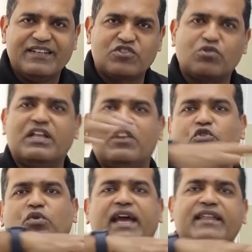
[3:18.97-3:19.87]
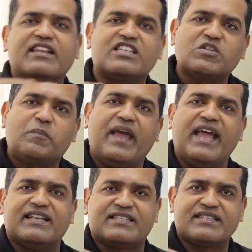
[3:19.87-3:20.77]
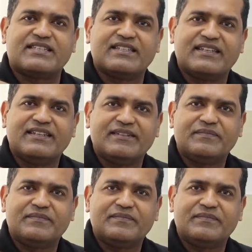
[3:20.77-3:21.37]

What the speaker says: so that you get the space.